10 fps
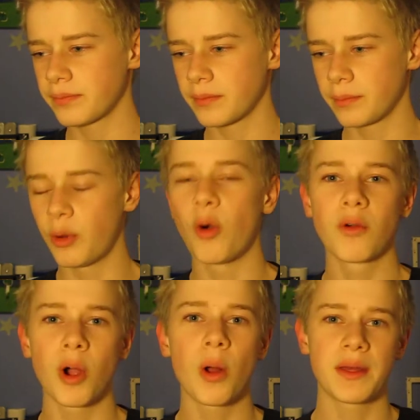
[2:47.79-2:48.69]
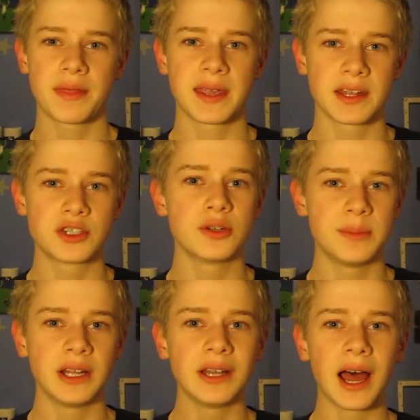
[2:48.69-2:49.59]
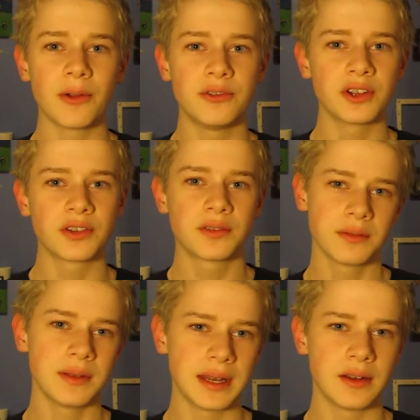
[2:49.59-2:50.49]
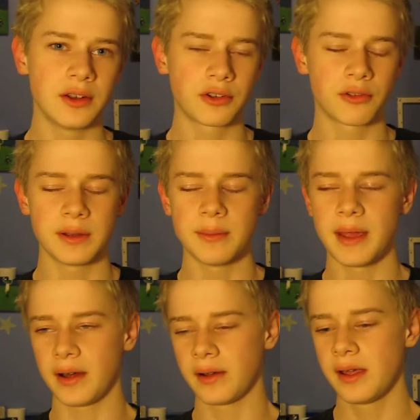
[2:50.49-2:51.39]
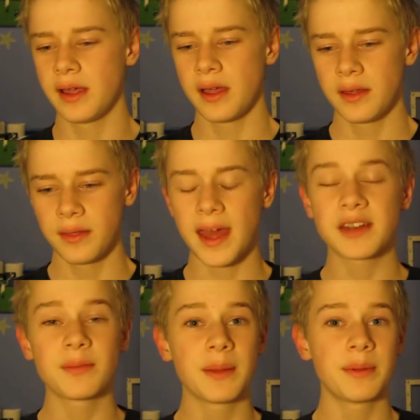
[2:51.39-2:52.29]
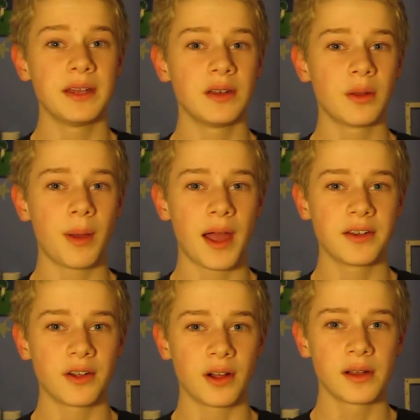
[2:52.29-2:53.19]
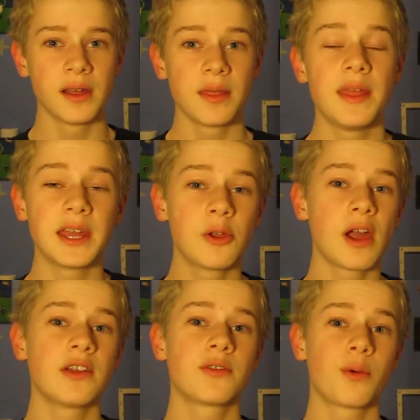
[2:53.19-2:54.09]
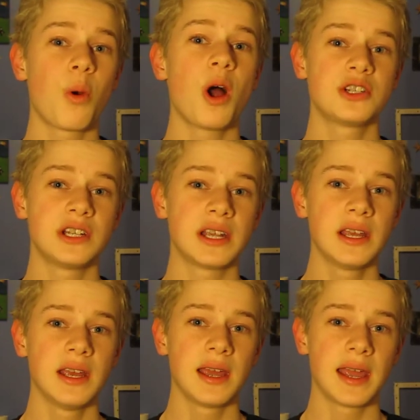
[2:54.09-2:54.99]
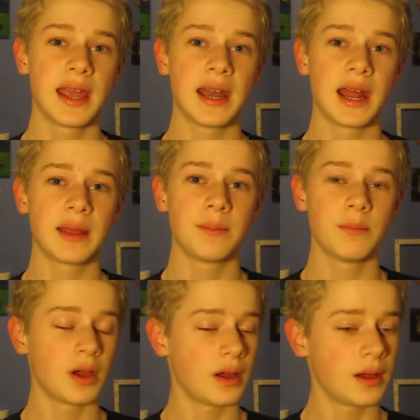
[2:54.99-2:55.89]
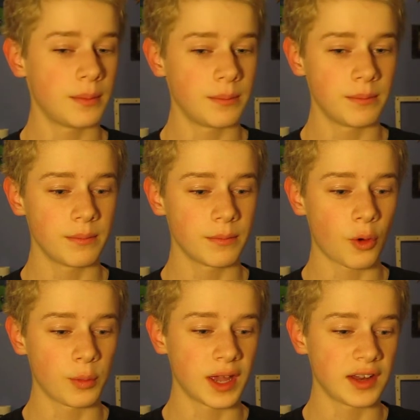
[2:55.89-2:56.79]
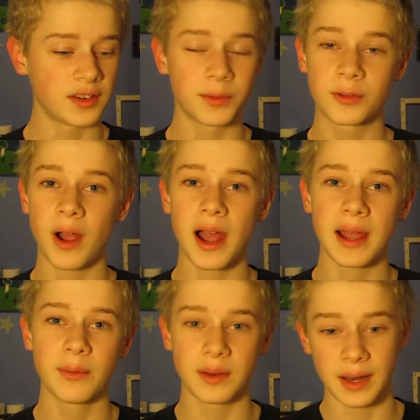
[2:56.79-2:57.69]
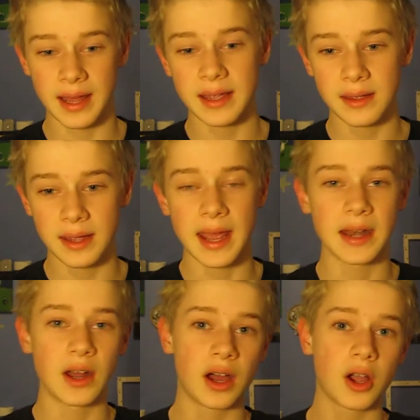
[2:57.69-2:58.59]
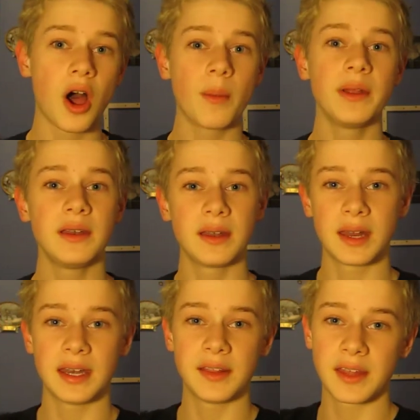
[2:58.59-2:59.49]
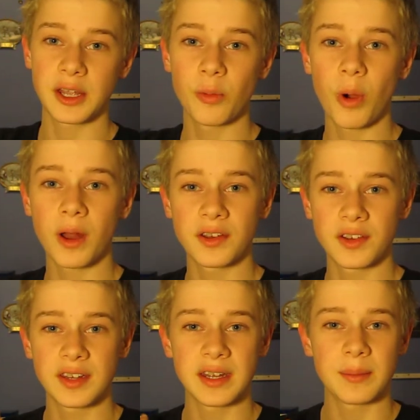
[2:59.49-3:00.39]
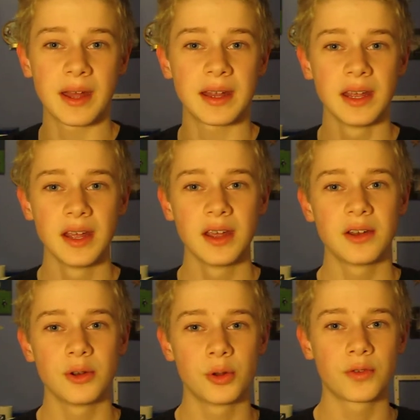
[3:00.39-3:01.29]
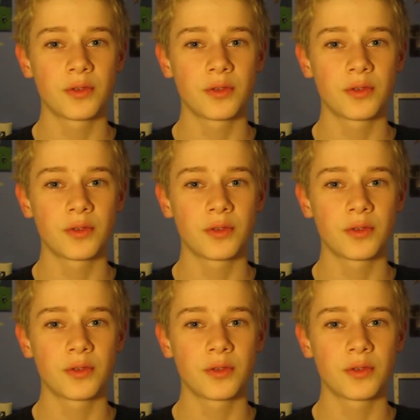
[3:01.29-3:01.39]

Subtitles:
But overall, I think it should be allowed just in a discreet manner. That's my opinion on pine tar. Thank you guys for watching, and I hope you guys subscribe and like and comment anything you want to see in my newest